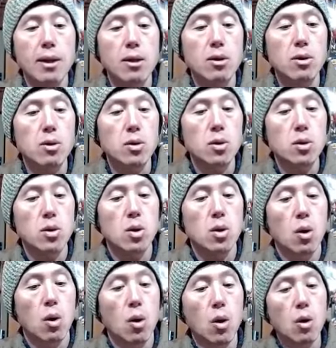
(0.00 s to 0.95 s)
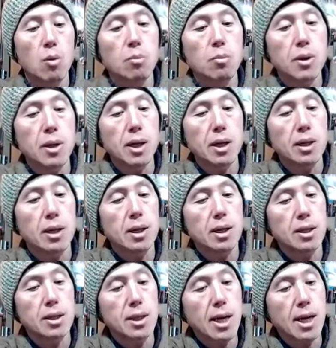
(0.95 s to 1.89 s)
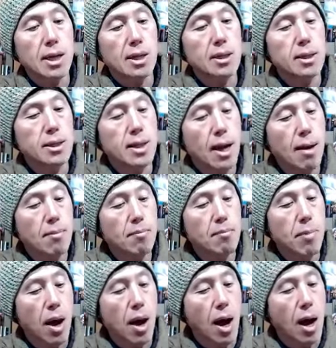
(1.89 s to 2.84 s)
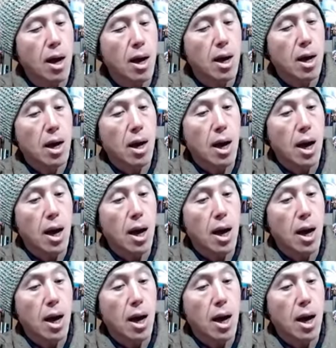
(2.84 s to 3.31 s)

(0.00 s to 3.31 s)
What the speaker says: And to open it, it says number.